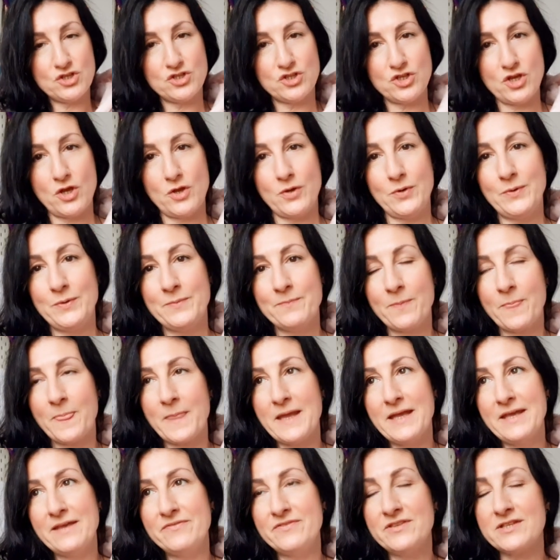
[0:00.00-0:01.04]
So
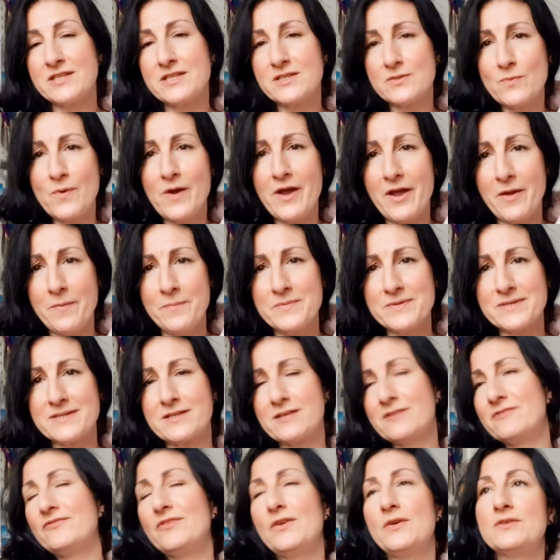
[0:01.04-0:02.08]
this is why I was
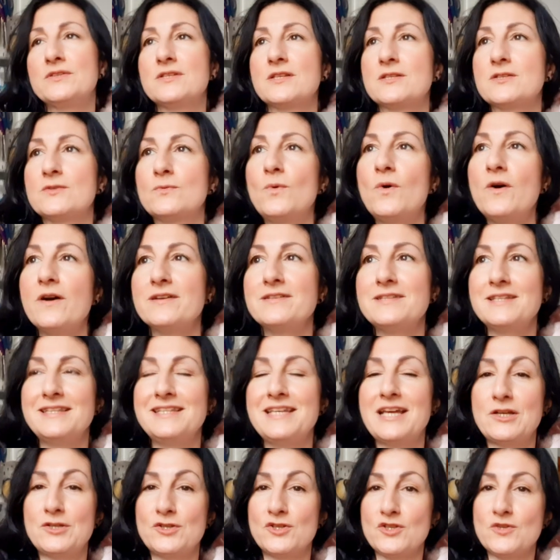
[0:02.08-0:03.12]
confused as to why I did the
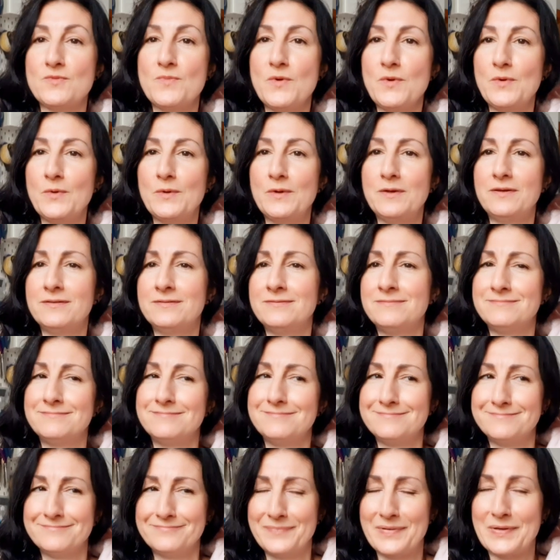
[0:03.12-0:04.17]
extra small
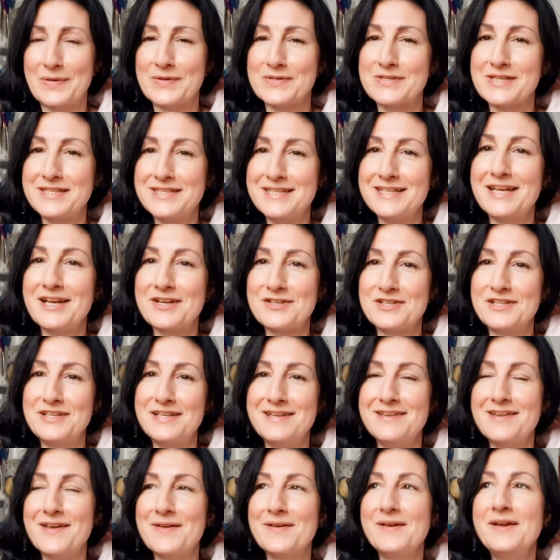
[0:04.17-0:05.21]
because I did actually
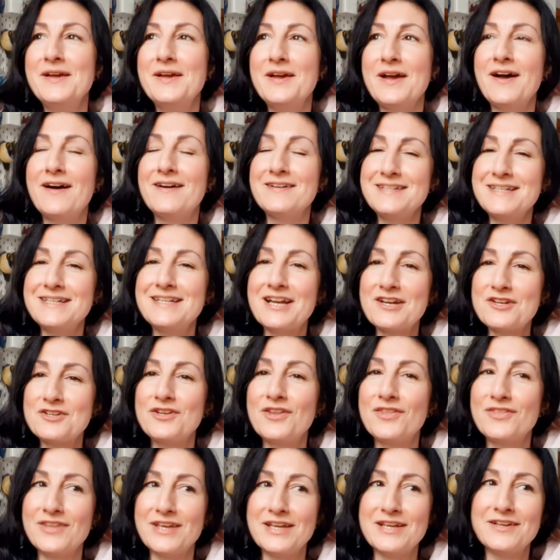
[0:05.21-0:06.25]
the, I did
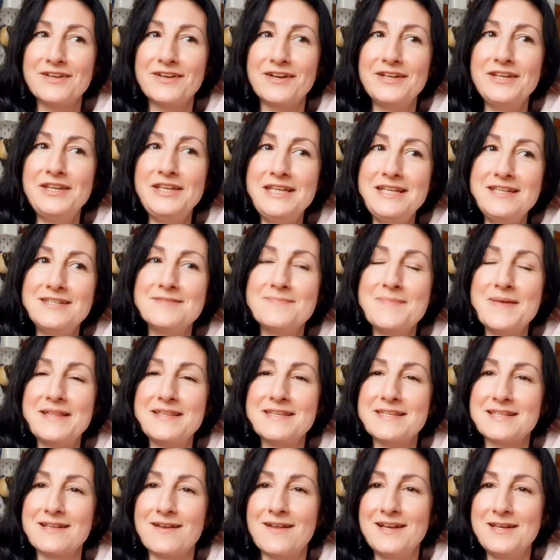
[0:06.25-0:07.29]
actually think I need to make
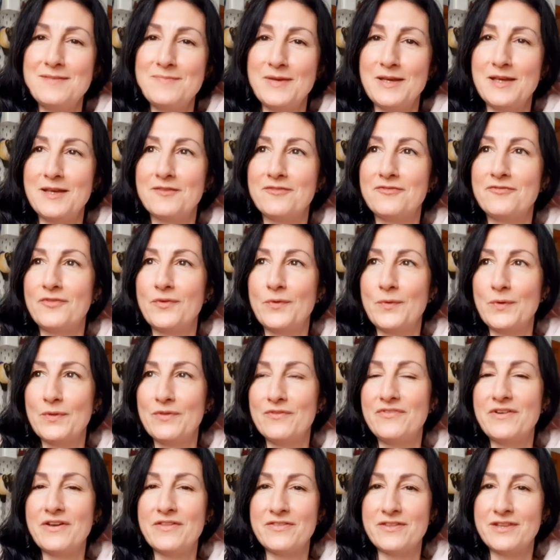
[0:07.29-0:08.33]
this slightly bigger for the
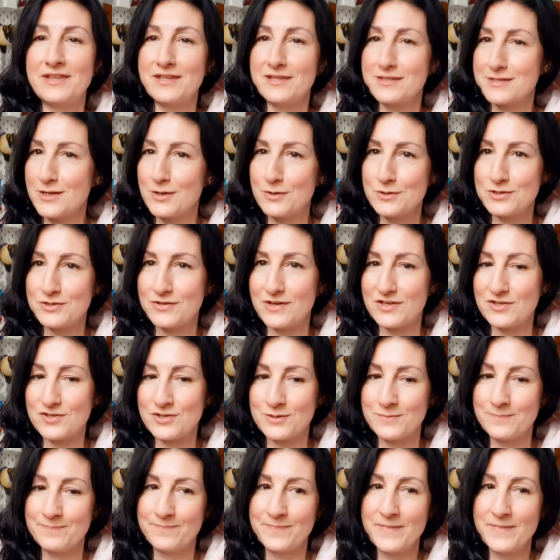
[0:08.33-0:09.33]
fact that there's no stretch